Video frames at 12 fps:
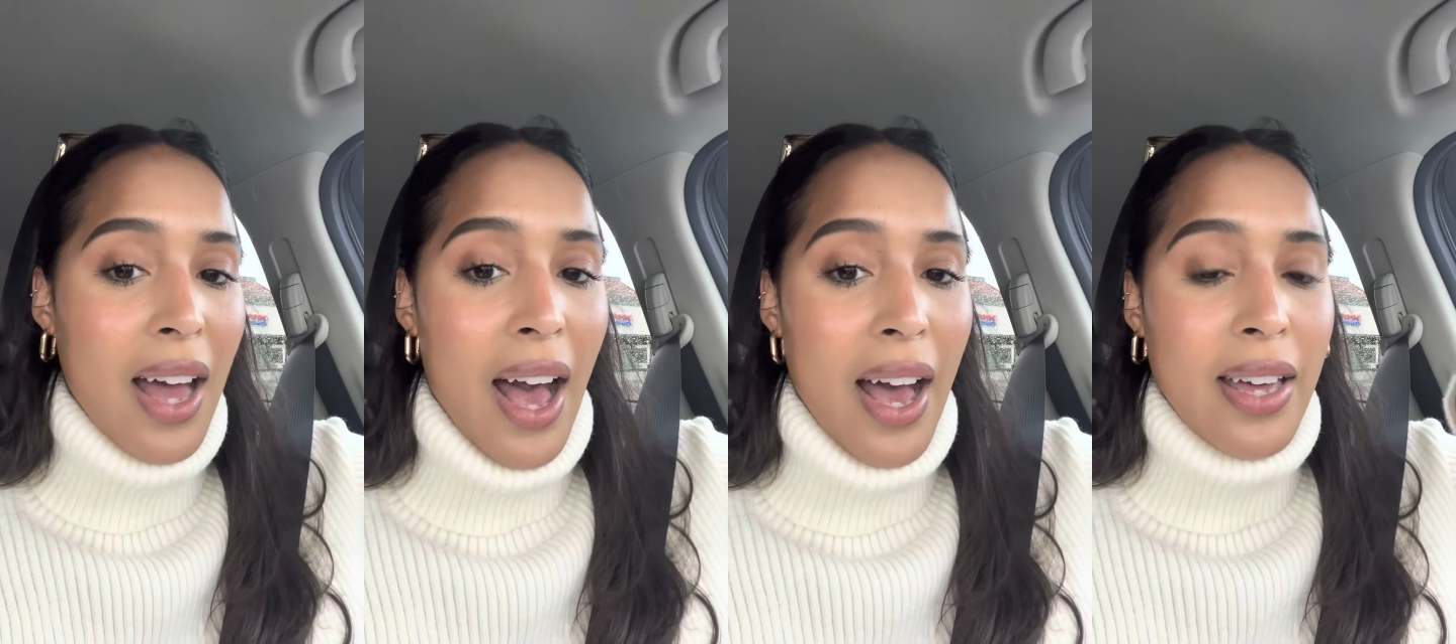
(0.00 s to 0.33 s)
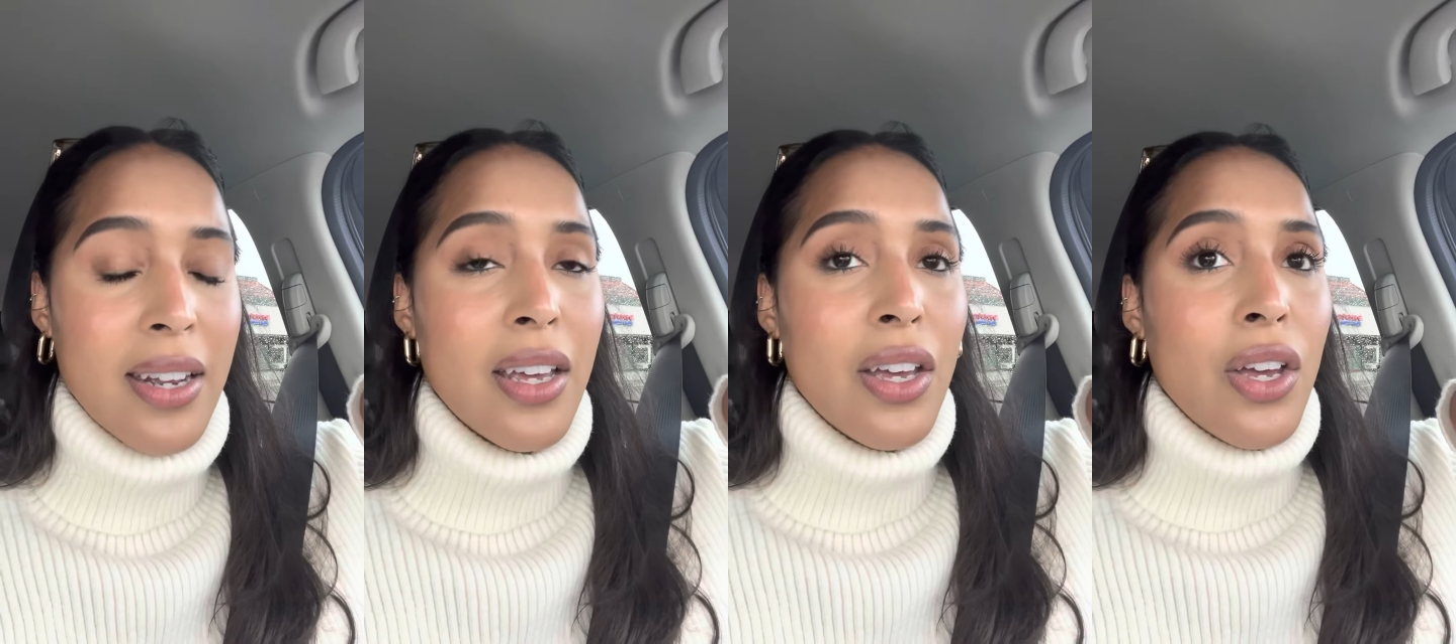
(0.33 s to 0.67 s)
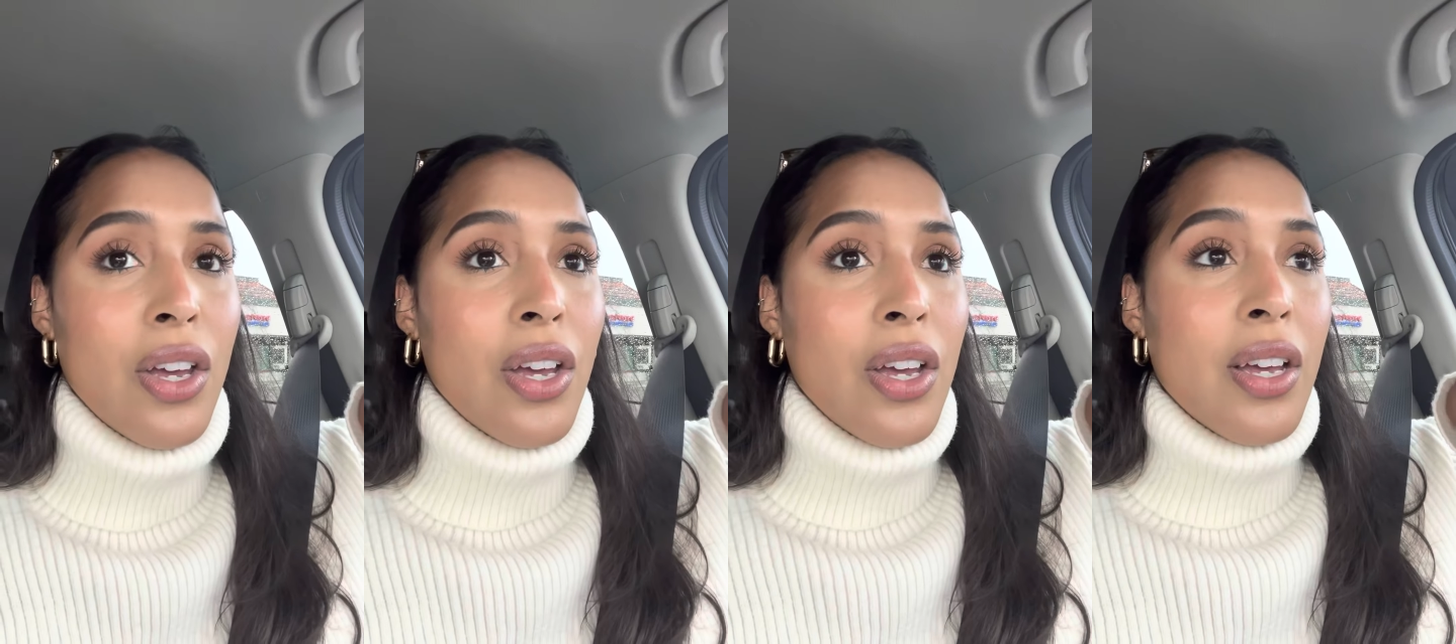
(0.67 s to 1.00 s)
God
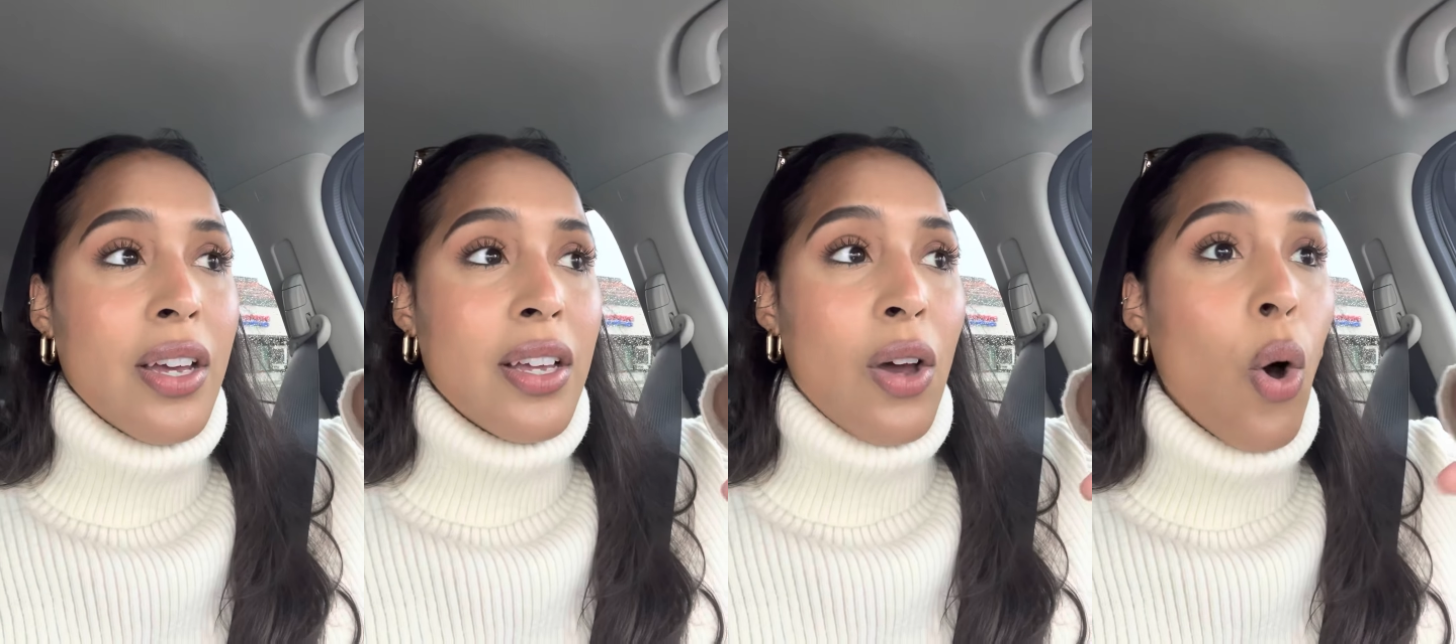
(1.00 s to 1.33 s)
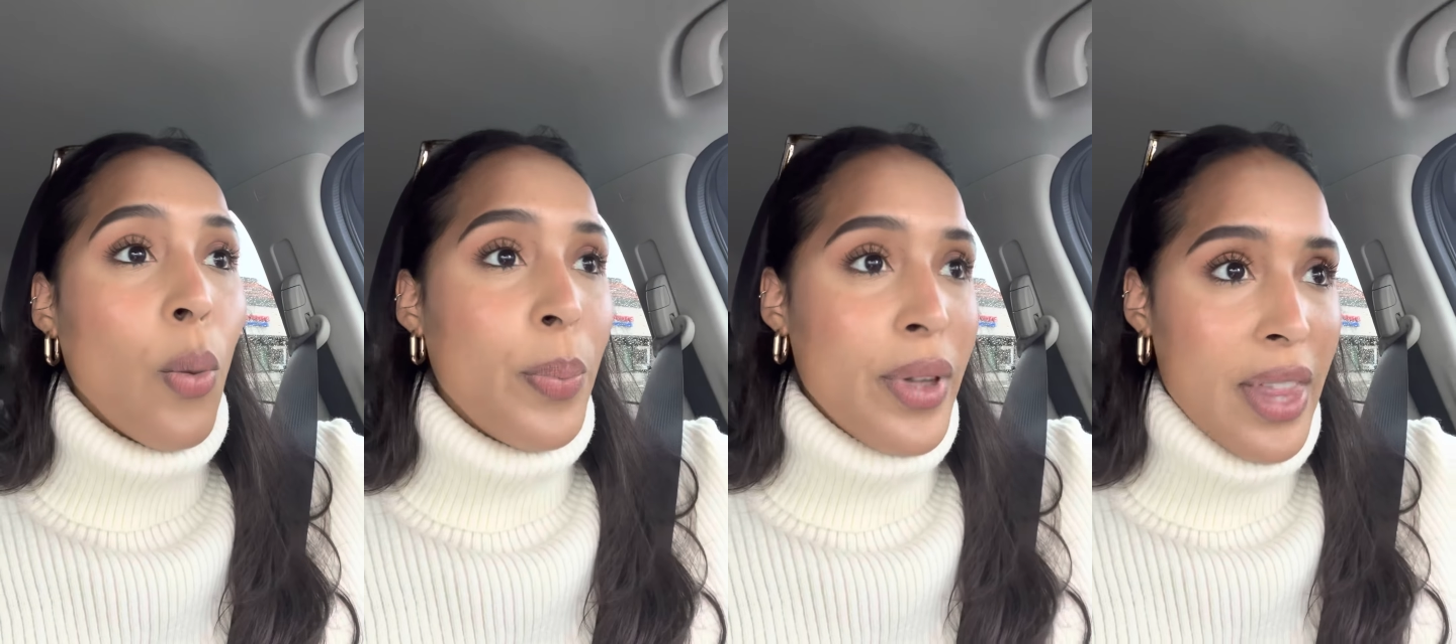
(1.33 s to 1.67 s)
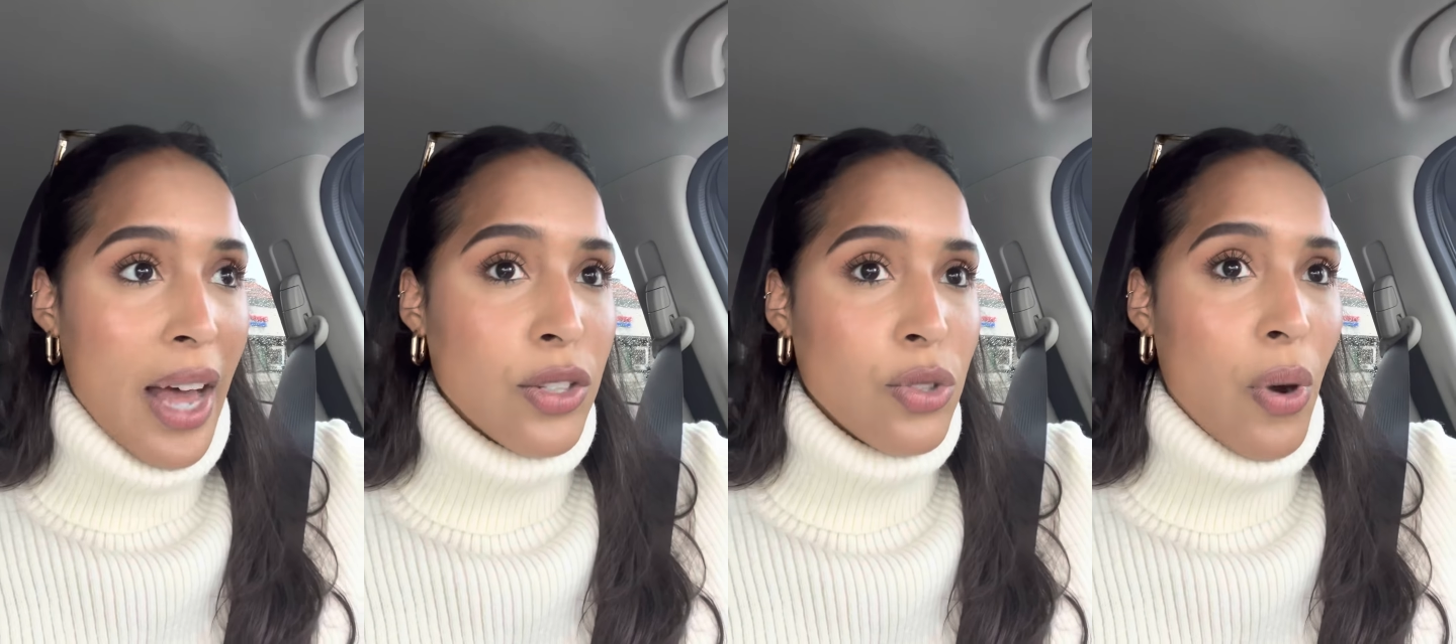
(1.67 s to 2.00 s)
open
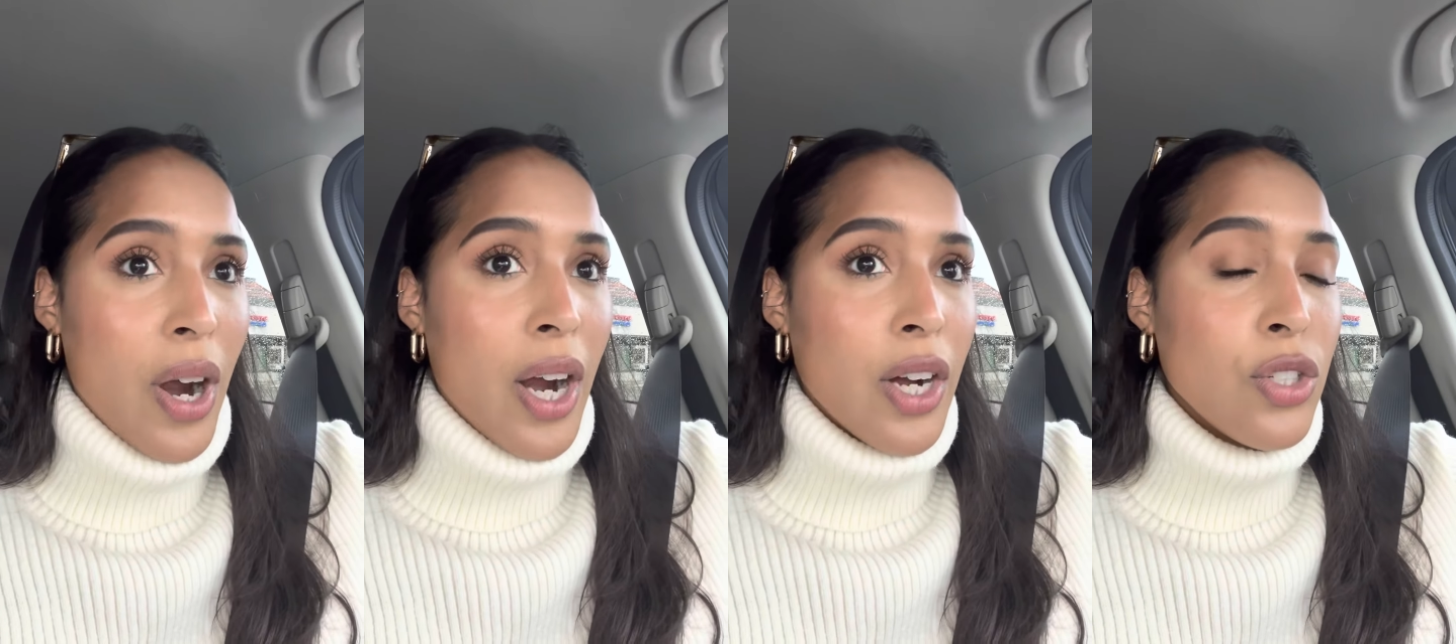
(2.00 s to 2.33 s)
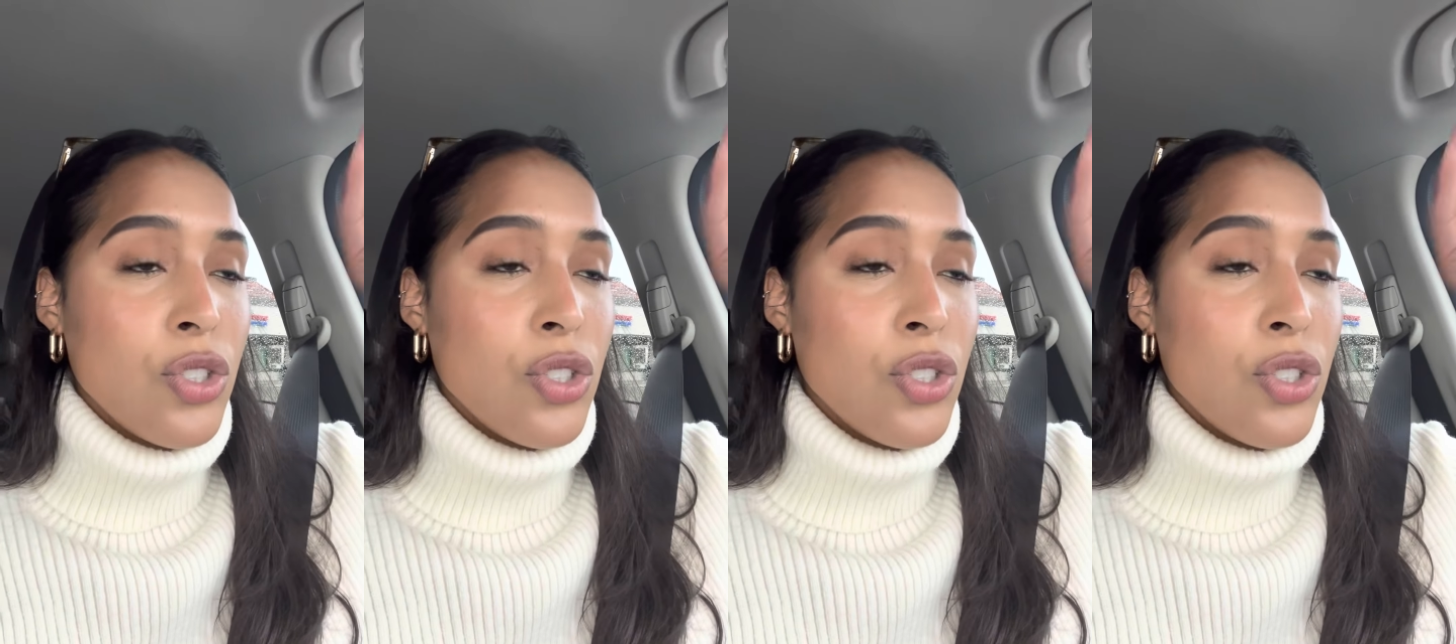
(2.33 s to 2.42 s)
that door.